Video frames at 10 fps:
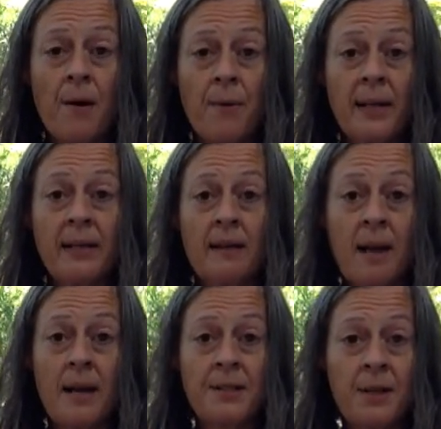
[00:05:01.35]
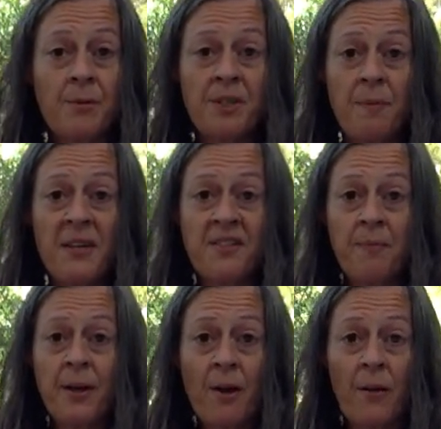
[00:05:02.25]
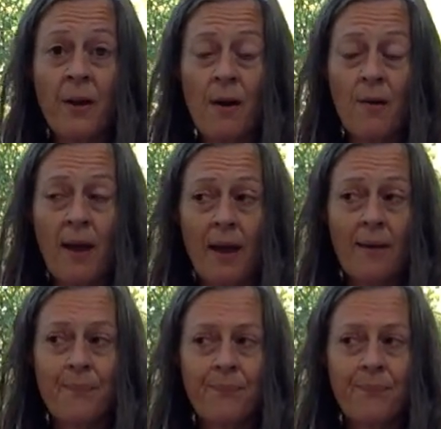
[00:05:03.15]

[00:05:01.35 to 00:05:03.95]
recognized there was a piece of me going, okay,